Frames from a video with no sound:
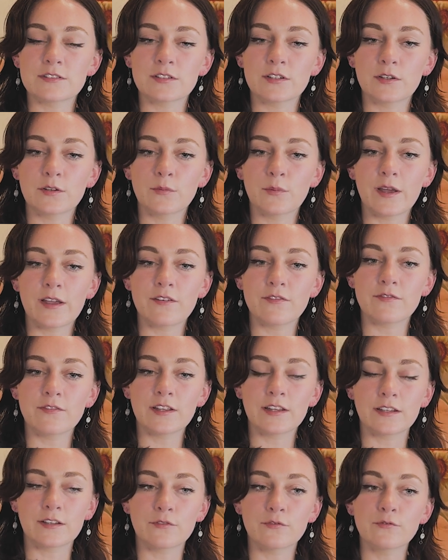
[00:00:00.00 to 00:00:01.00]
her way of
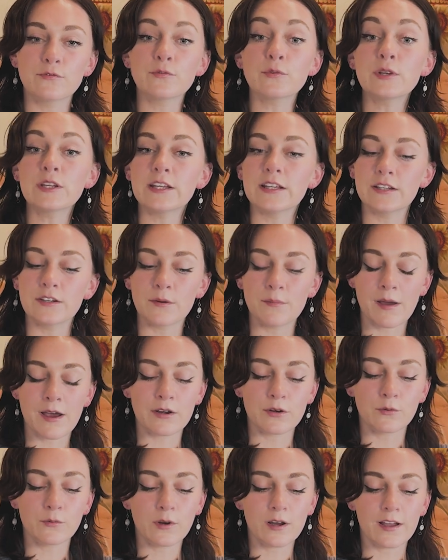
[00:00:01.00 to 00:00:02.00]
feeling free no
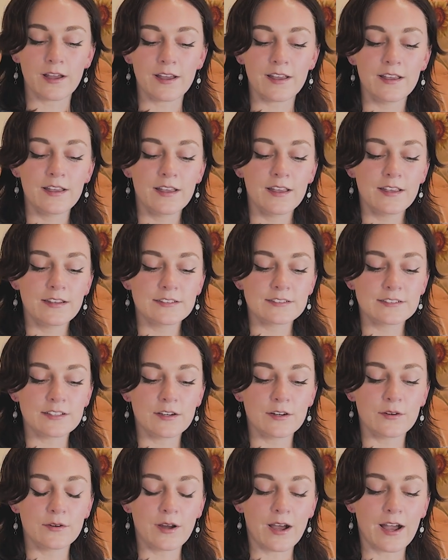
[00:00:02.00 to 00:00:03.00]
matter what.
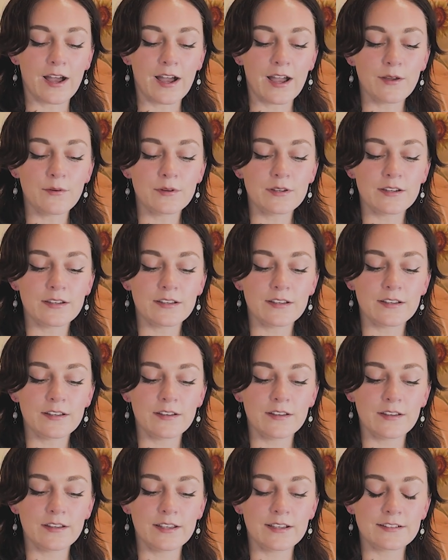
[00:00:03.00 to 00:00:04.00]
So I would
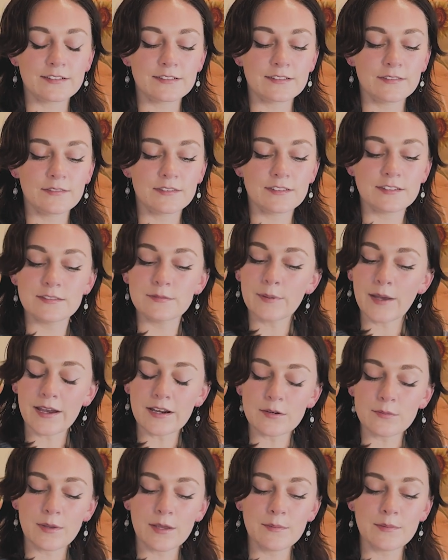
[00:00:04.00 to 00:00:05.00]

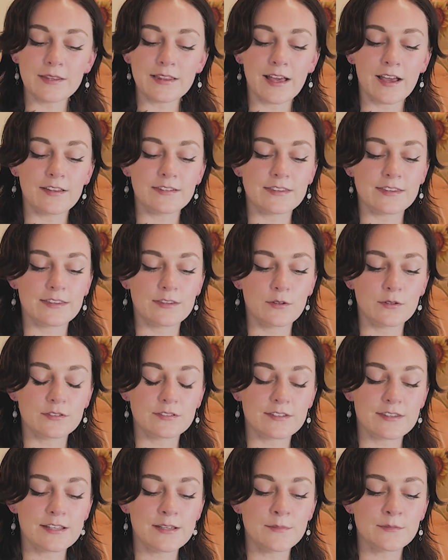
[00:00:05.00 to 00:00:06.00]
expect maybe that
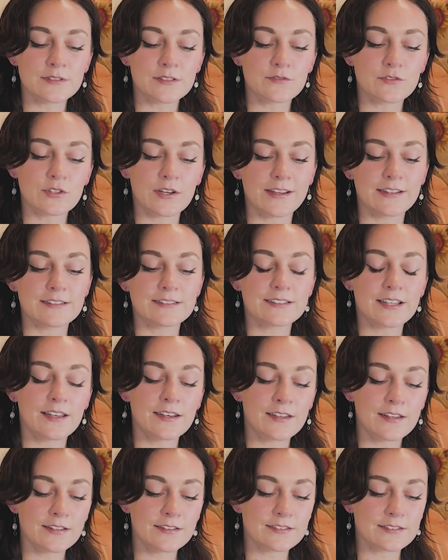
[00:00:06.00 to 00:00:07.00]
those themes of
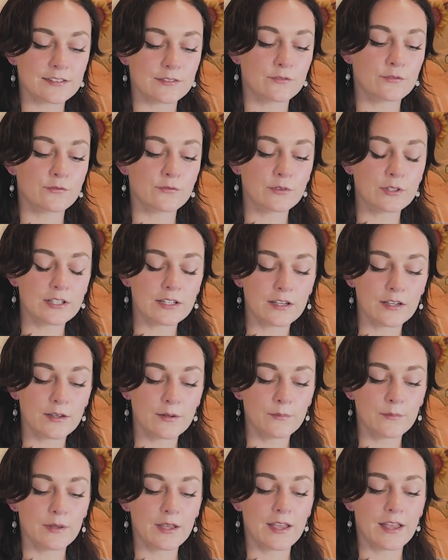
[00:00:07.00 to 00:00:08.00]
transcendence and
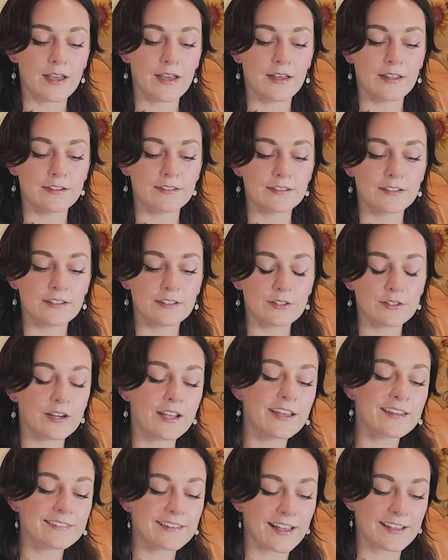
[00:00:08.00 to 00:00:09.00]
freedom, and your
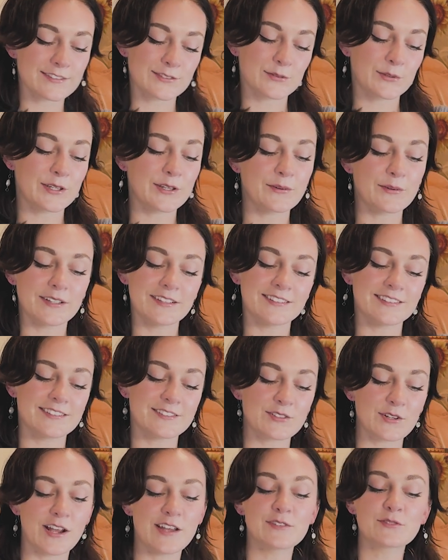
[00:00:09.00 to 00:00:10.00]
hint last week was
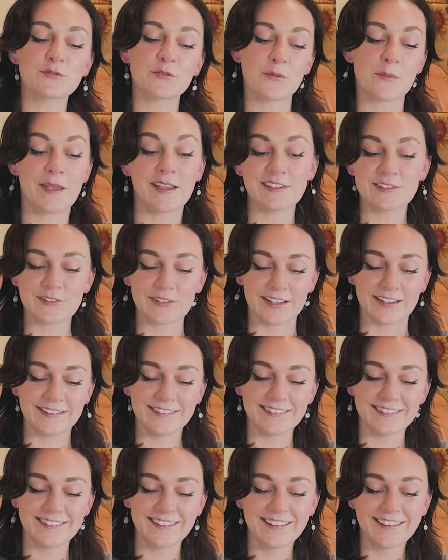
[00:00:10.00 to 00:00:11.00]

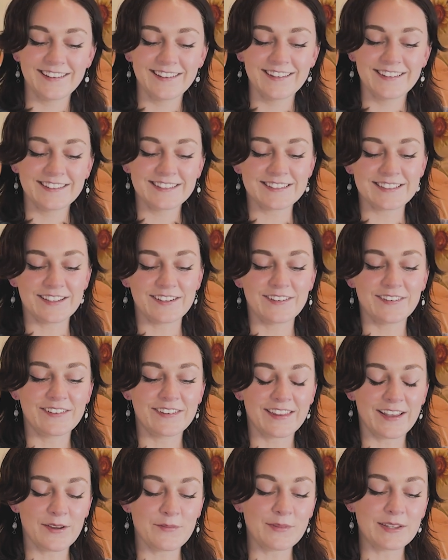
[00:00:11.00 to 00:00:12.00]
transformation. So
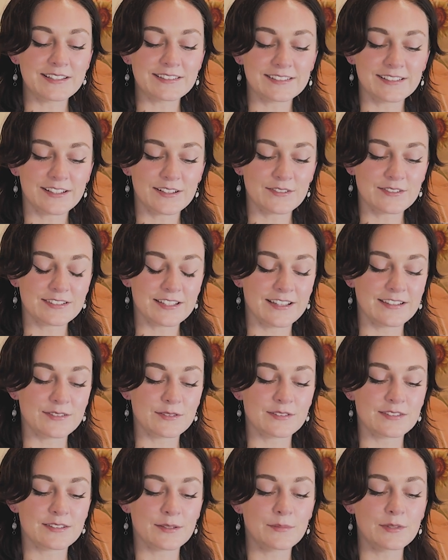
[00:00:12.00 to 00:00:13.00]
that makes a lot of sense.
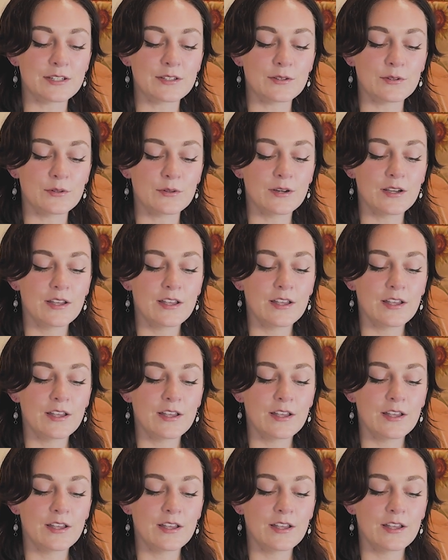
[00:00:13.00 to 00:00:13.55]
Somebody who